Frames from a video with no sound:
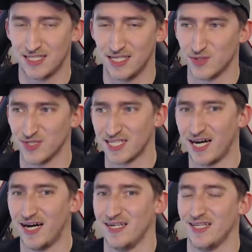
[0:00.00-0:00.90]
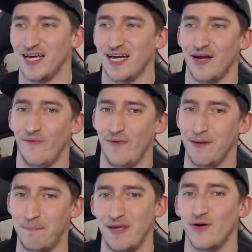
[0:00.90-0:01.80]
This was kind of like it
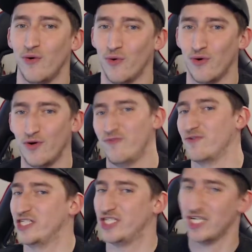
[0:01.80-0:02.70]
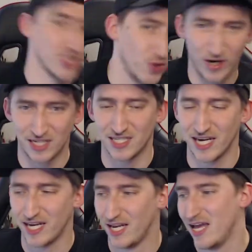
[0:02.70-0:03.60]
went B horror for just a quick
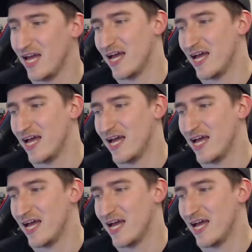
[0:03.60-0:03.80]
second